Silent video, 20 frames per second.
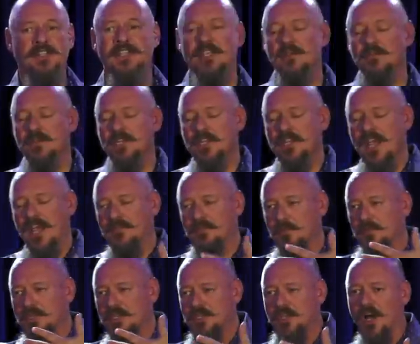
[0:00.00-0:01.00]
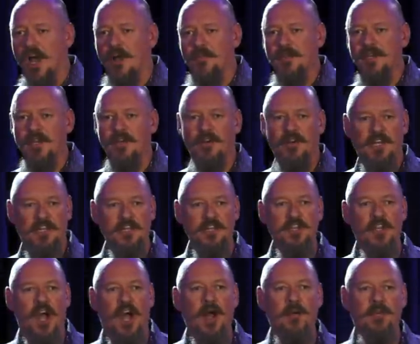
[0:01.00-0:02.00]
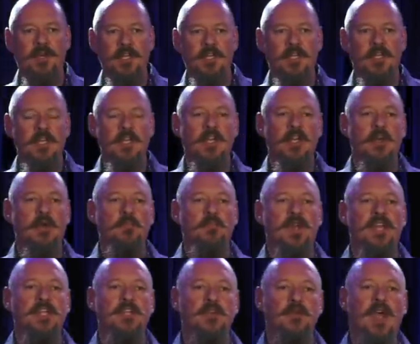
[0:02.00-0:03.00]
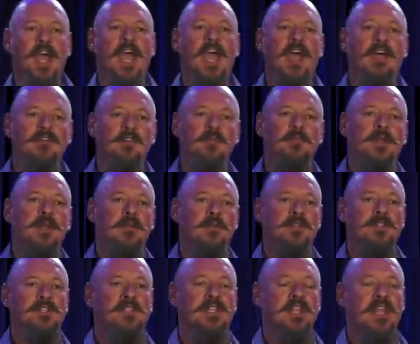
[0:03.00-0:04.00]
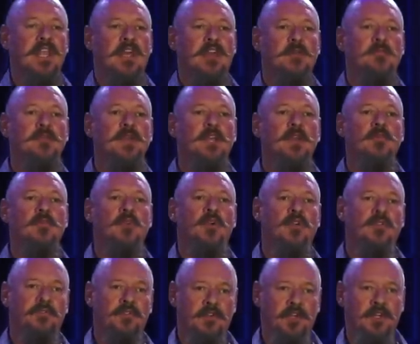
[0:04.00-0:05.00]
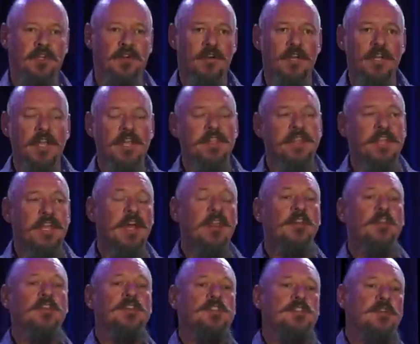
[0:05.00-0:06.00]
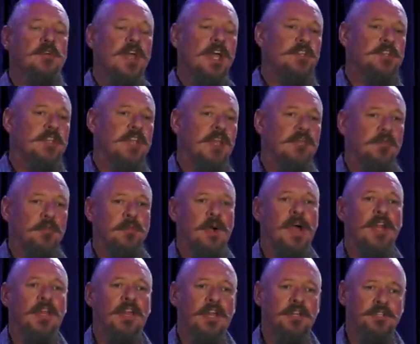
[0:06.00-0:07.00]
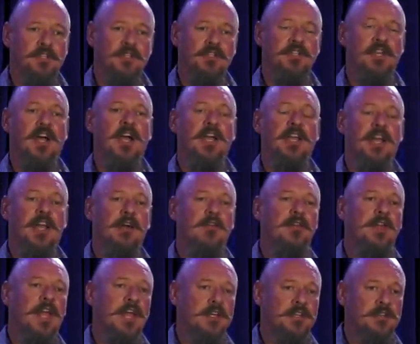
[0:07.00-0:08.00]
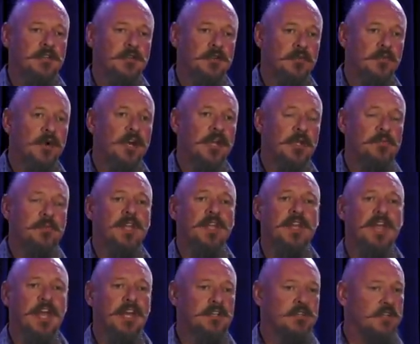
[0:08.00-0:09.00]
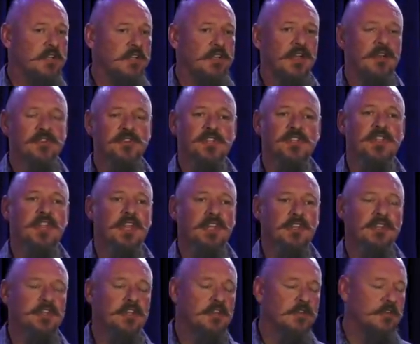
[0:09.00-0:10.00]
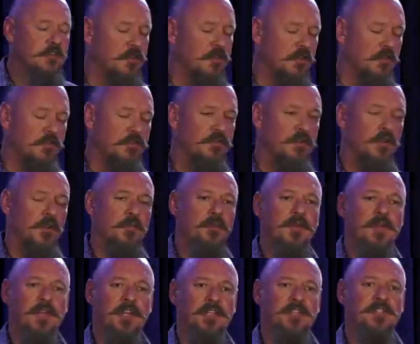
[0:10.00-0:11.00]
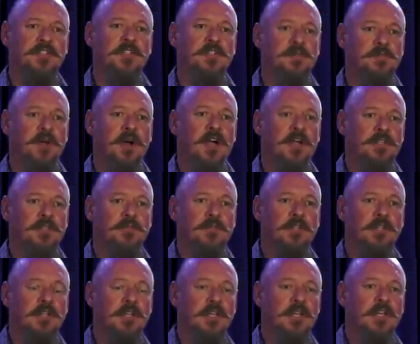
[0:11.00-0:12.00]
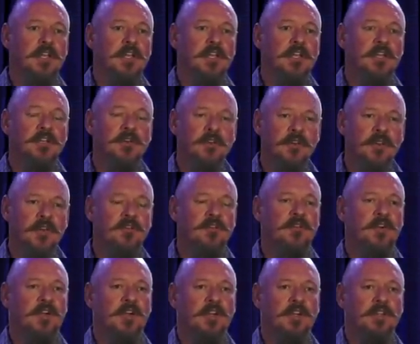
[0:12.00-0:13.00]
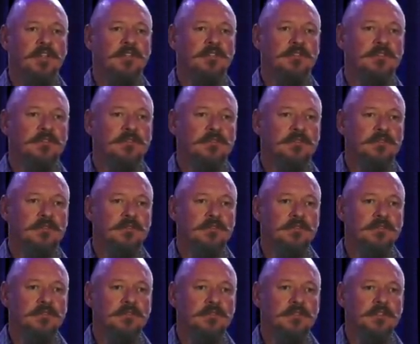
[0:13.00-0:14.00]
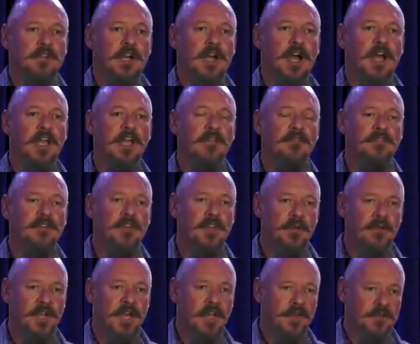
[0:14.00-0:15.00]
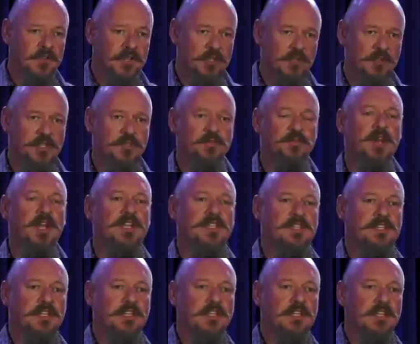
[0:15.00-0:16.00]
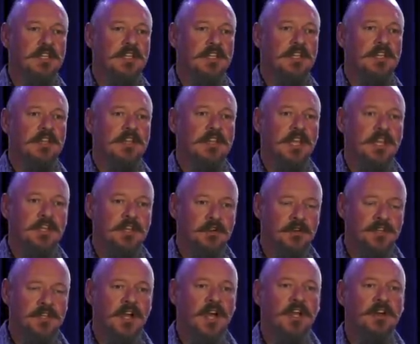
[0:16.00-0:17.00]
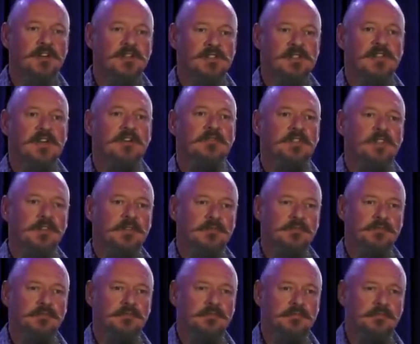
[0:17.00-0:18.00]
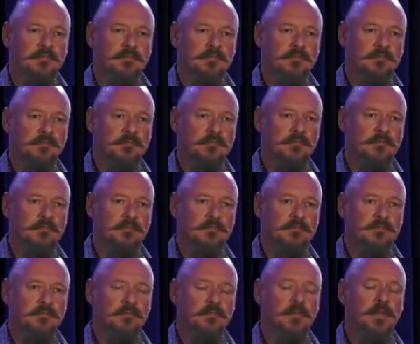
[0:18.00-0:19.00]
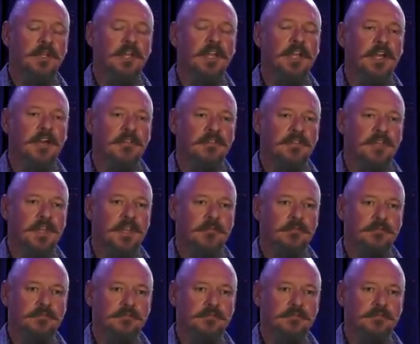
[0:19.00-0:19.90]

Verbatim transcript: Doesn't mean you have to be domineering dominant, but you have to be able to sit down and be a role figure. The other is you actually have a biological tie, and I would actually recommend actually leveraging that to, to the full extent as possible. You're their father. I have no doubt, and you expressed it, that your daughters love you play off that.